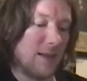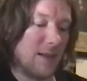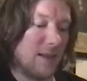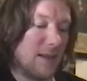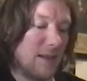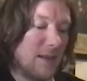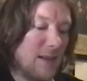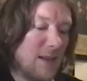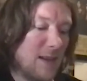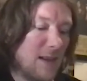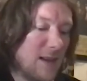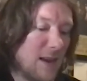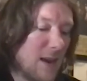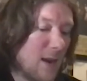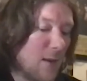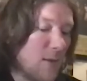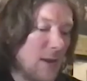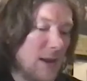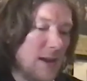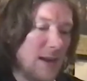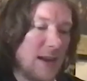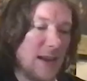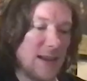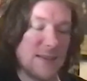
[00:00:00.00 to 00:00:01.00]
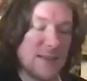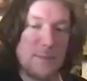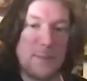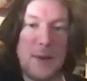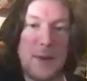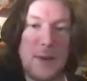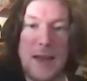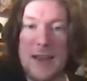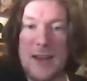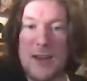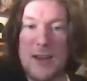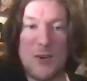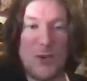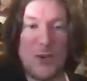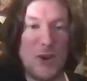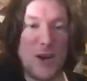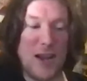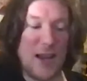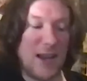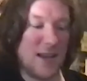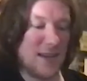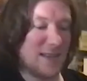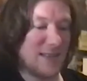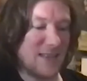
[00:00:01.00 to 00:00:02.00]
He has a plane
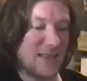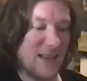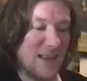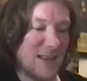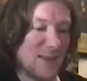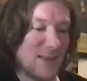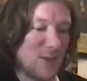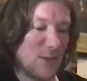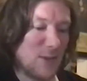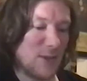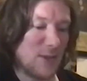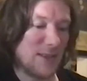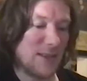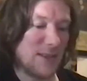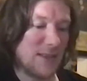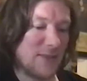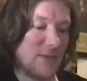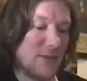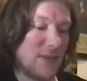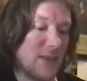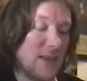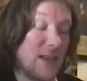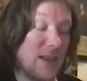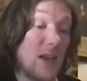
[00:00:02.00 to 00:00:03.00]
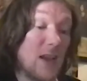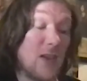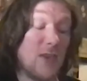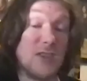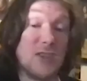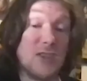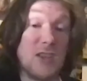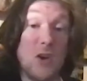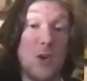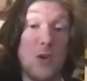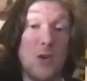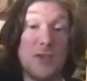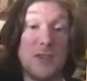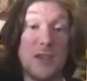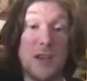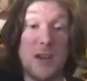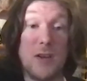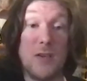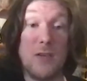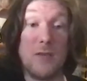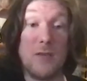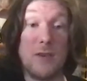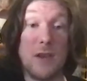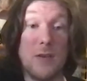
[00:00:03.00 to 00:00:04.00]
crash. He has all this stuff.
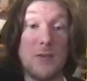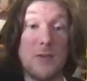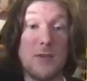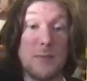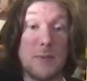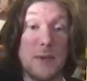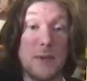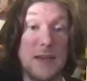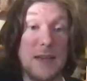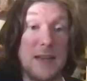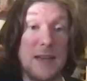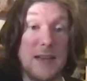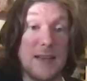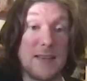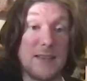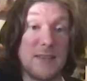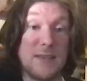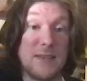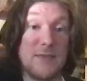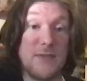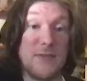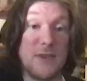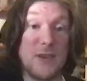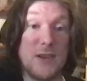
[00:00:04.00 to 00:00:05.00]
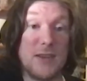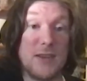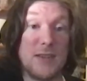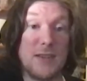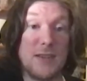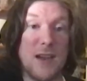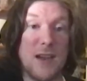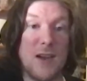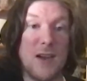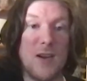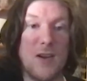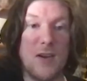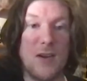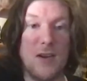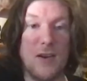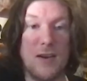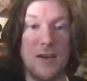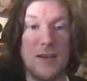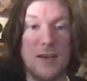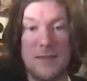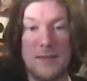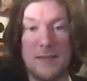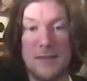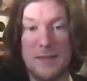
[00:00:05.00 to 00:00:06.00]
Also, notably, he has the first
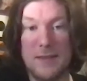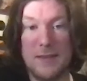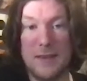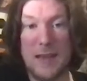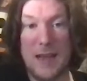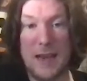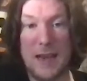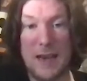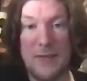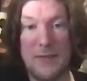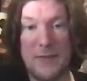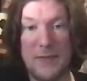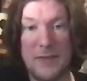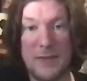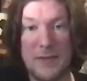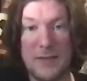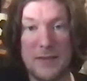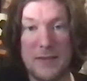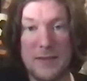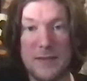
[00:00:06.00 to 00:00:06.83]
R elephant.